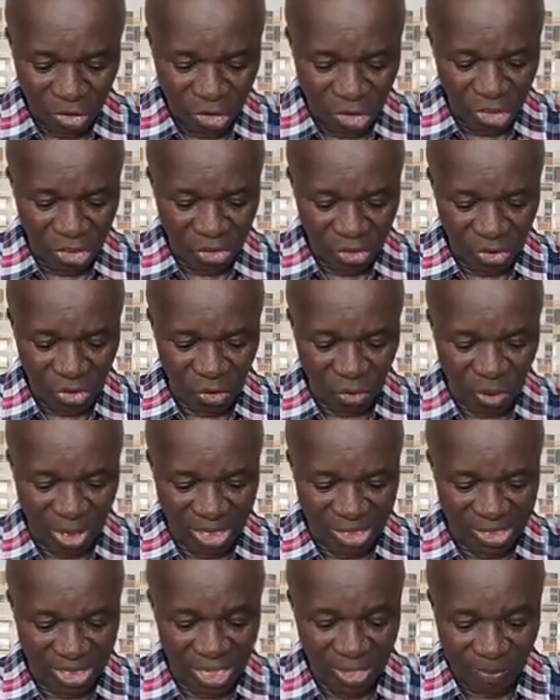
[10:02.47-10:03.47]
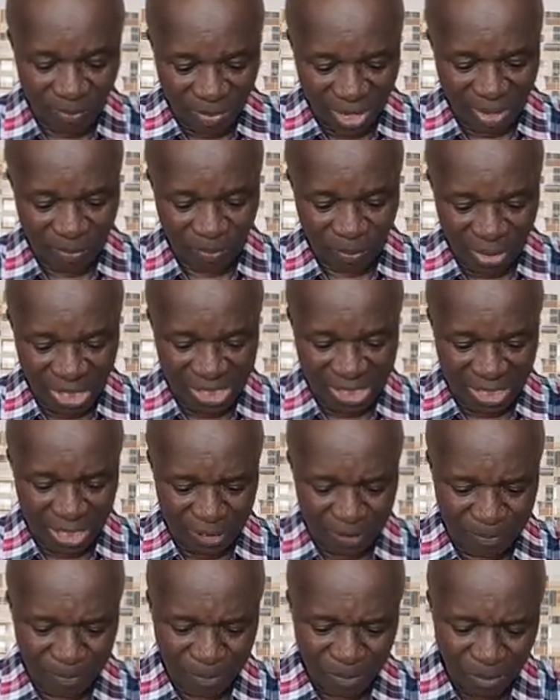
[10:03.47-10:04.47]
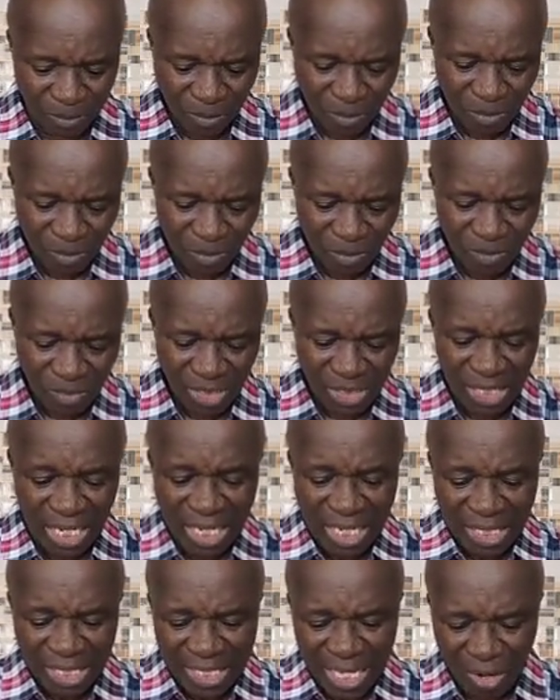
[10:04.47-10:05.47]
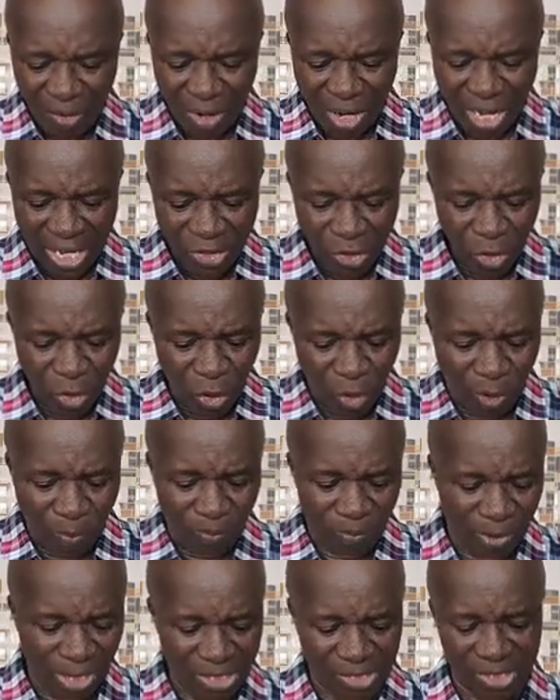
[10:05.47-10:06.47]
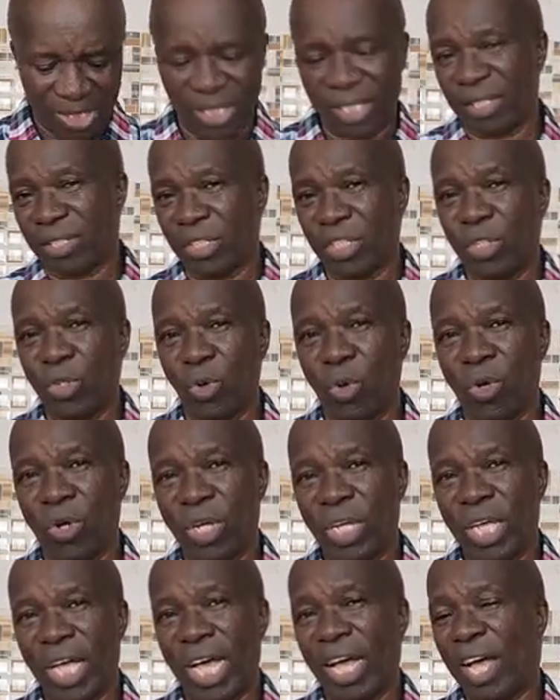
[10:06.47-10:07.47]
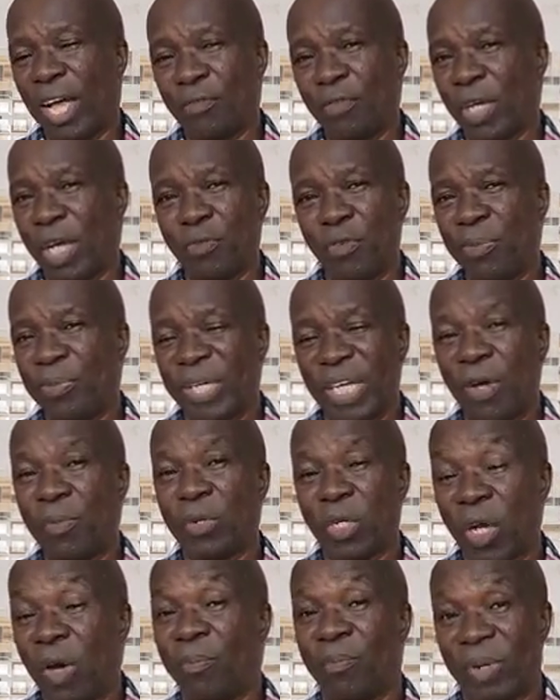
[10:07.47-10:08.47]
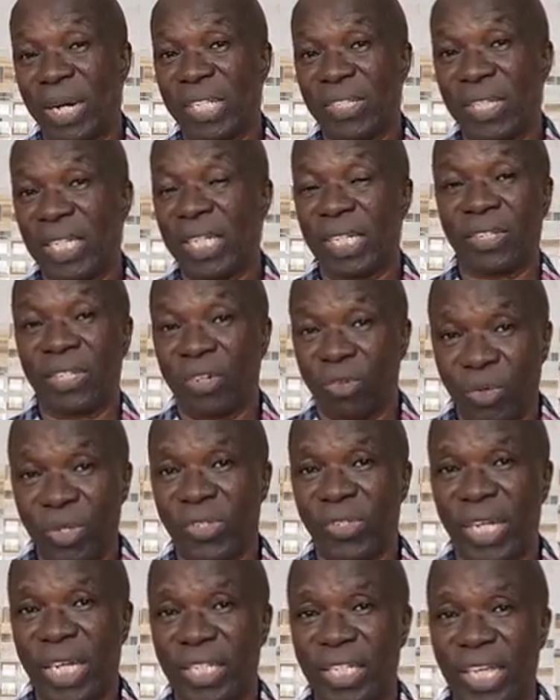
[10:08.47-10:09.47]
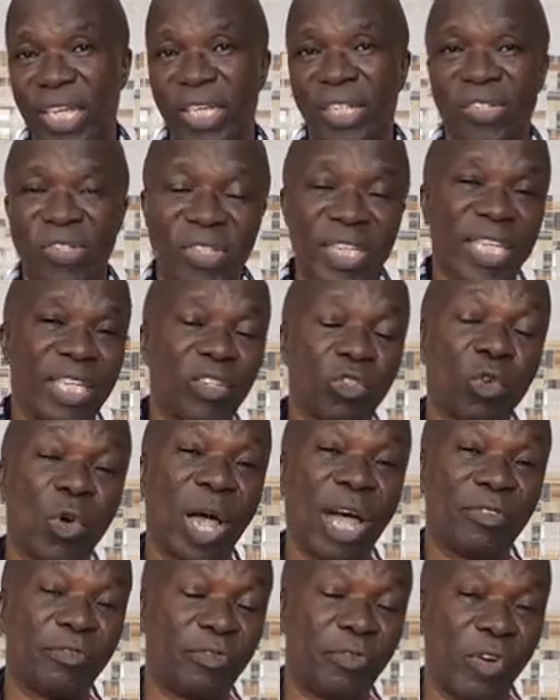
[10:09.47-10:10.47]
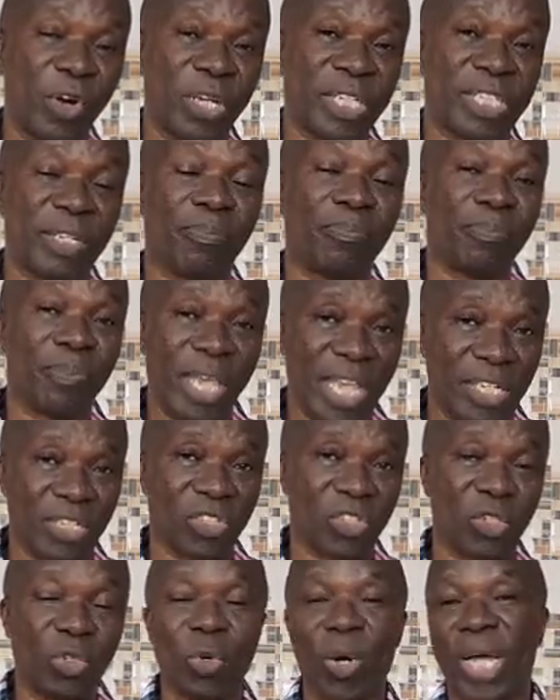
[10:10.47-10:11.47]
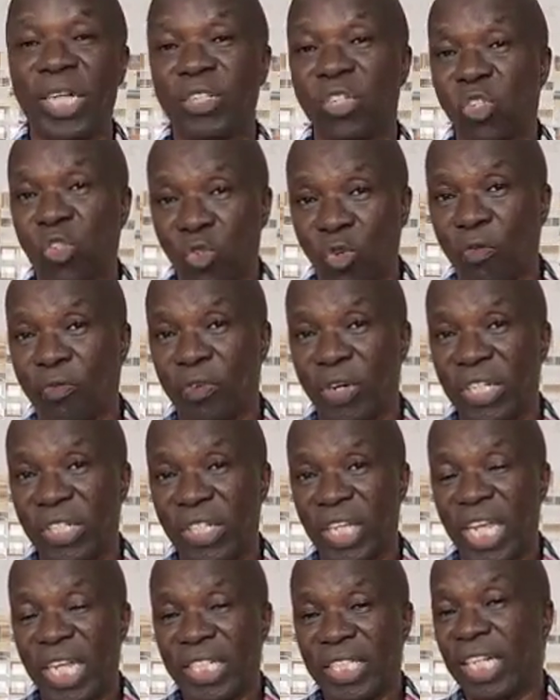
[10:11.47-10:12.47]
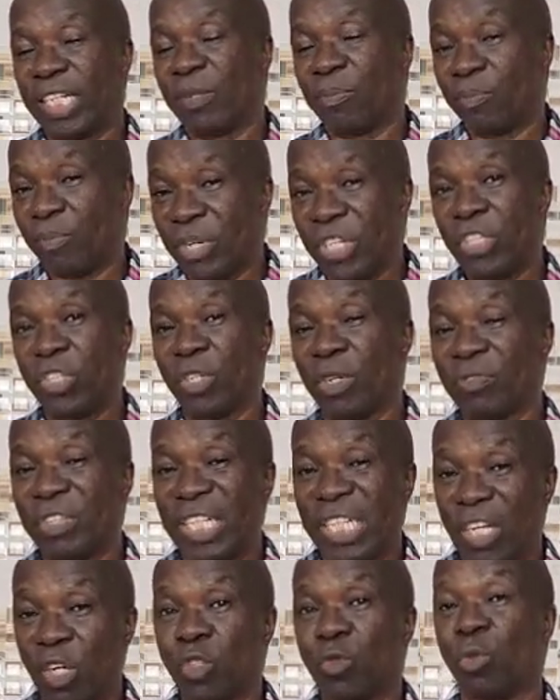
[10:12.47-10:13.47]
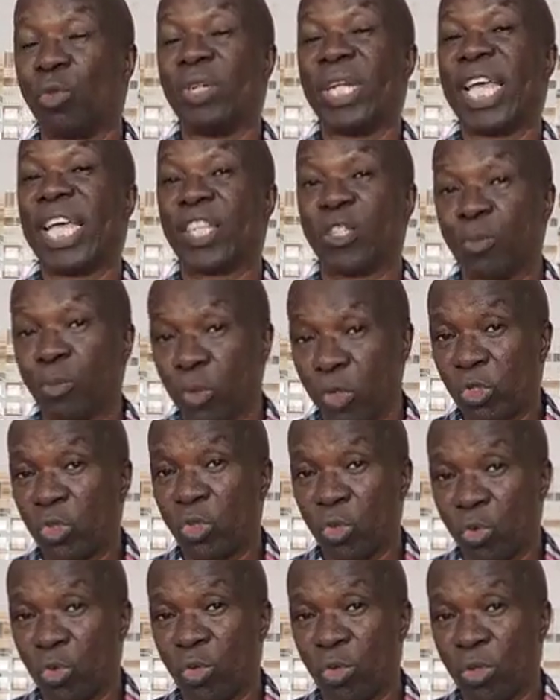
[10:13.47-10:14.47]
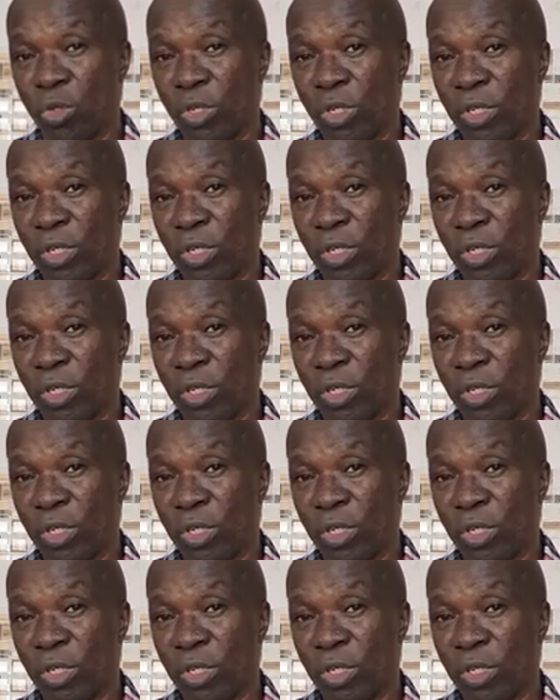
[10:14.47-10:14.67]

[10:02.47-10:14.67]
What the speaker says: Jesus Christ. Amen. Praise God. Now, are you complacent? You know, have you become complacent as a Christian? seeking to avoid the pains, you know, and the sufferings that the preaching of the gospel will expose you to?